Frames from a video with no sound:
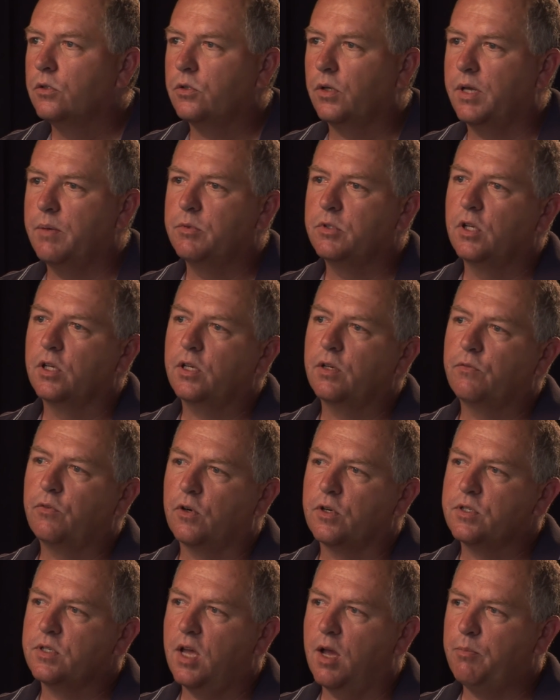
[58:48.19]
So he was looking
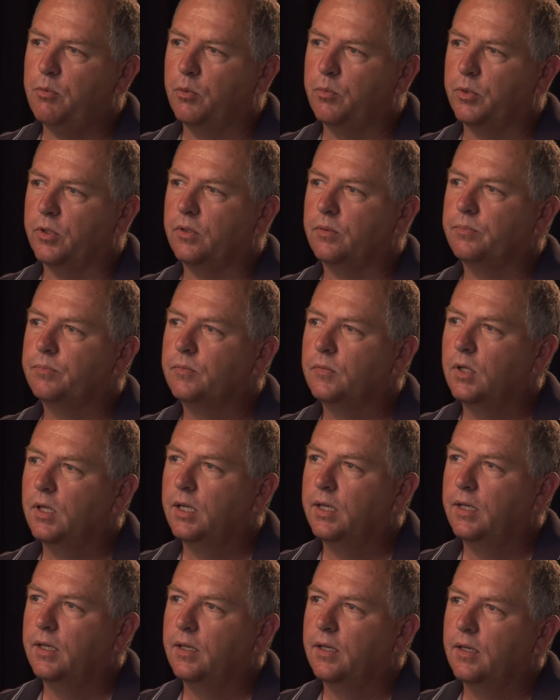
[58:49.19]
for a supplement.
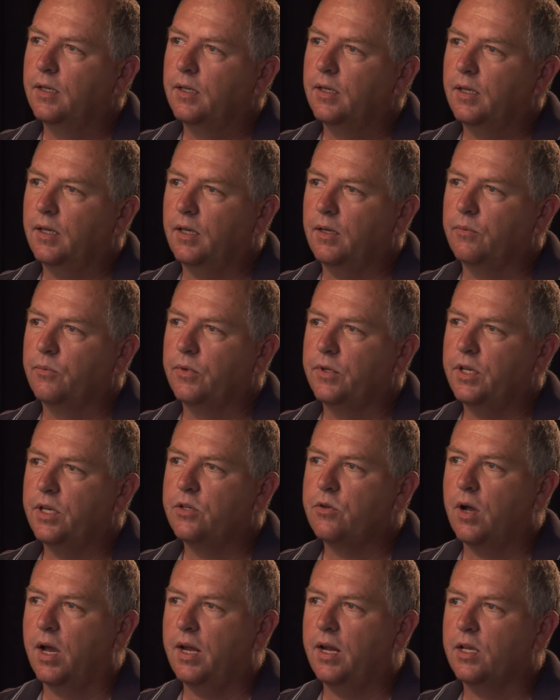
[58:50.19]
And when
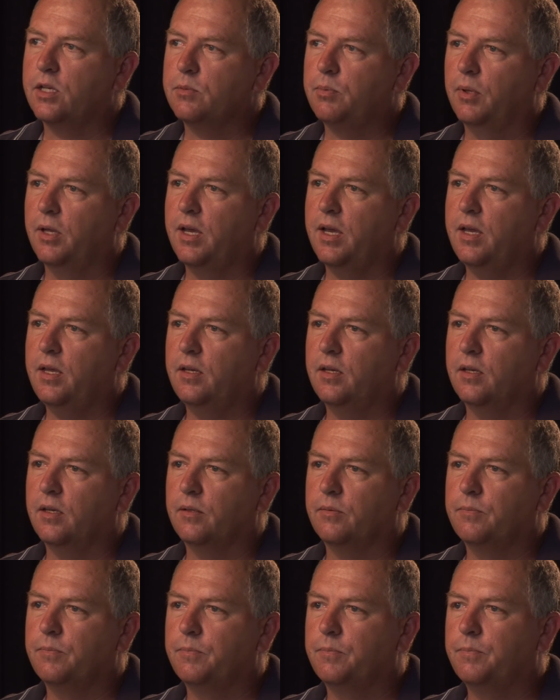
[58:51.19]
you try to explain
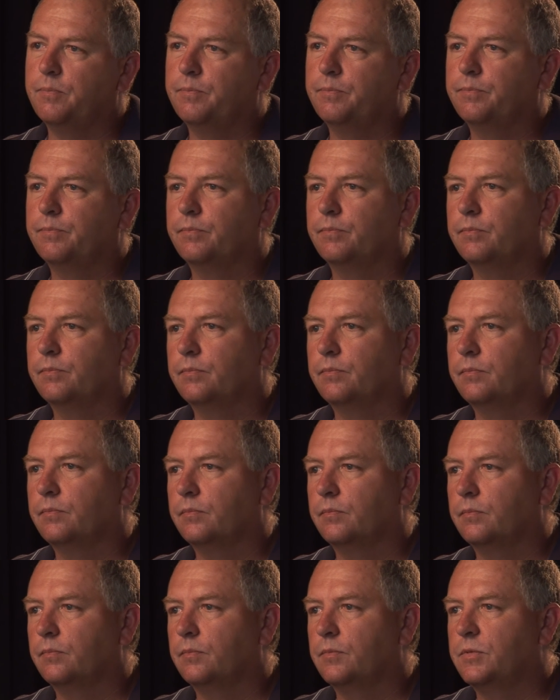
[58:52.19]
to
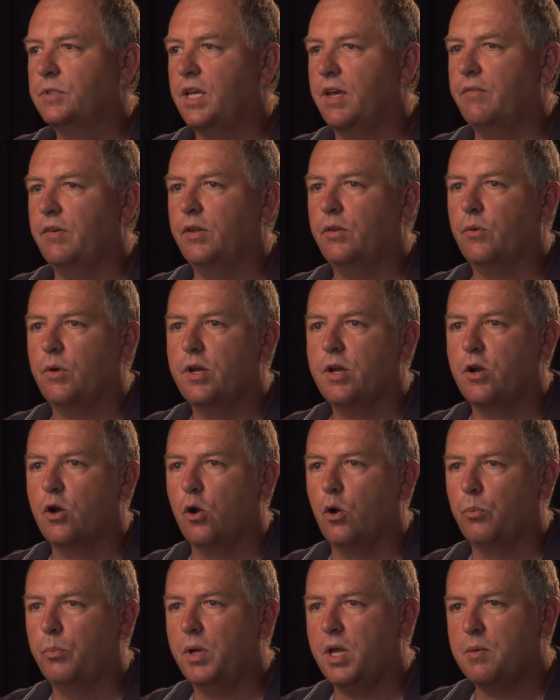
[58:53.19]

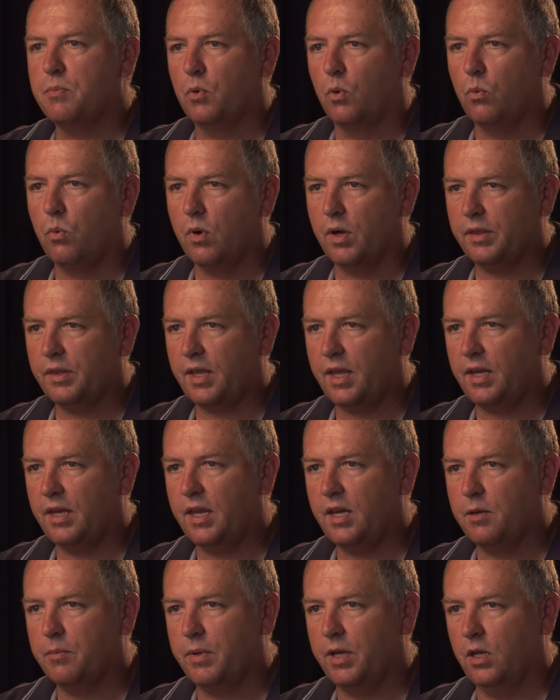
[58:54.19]
73-year-old people what they
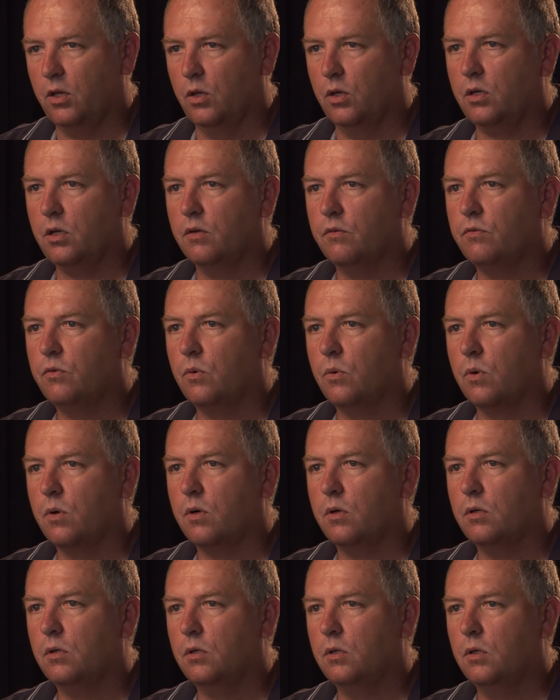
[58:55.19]
need to be looking
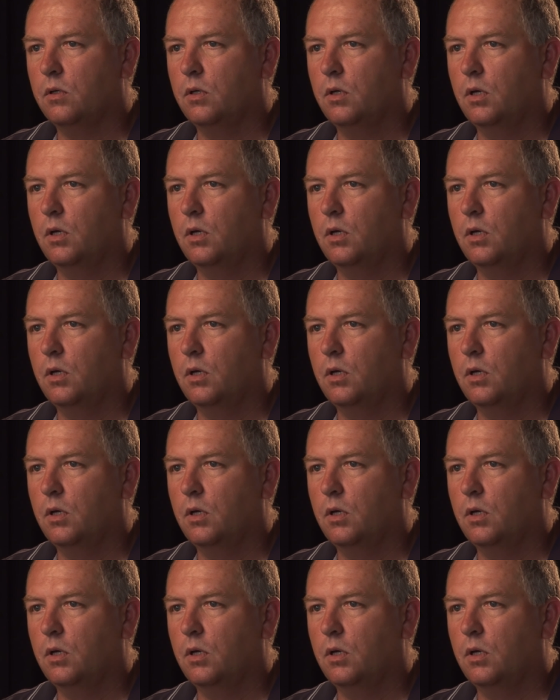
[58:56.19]
for,